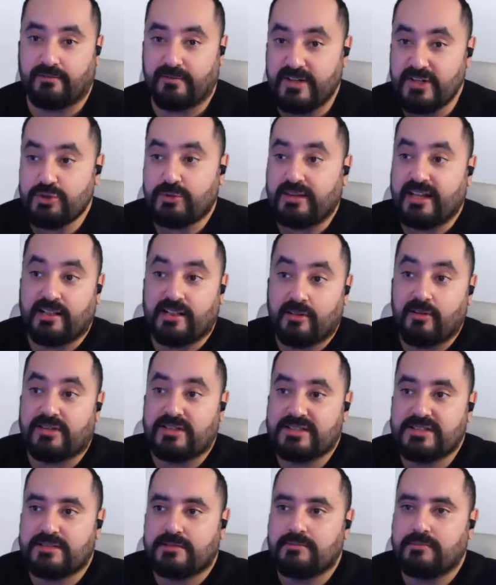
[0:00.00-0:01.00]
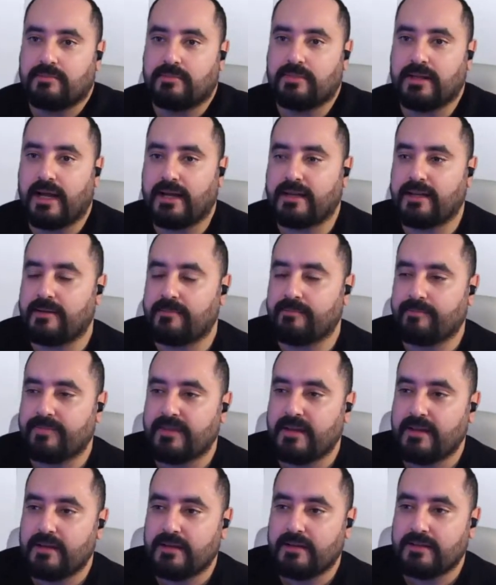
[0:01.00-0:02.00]
Visually, it looks like
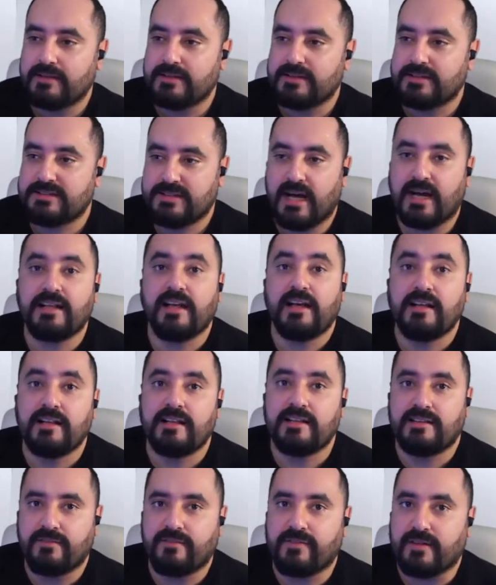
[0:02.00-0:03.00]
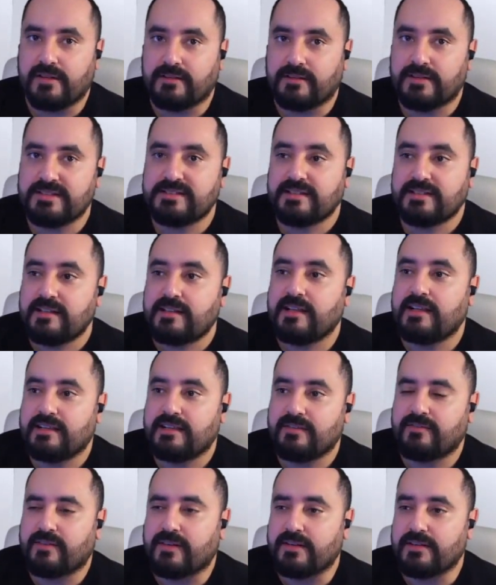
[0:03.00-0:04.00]
starkly different, distinctly
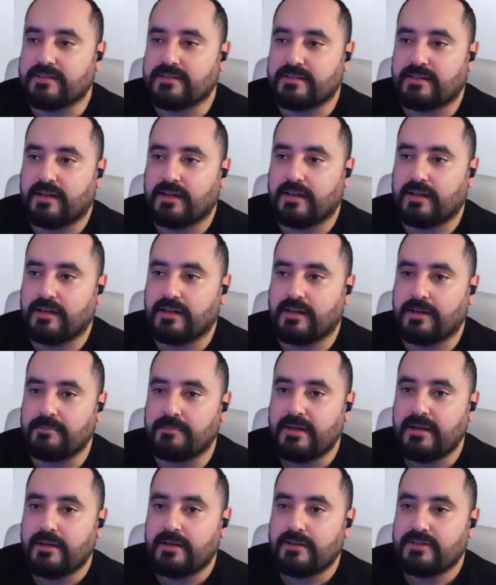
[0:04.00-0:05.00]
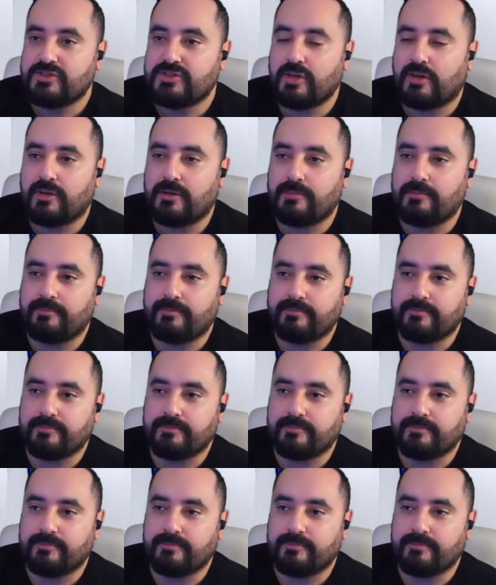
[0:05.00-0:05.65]
different. So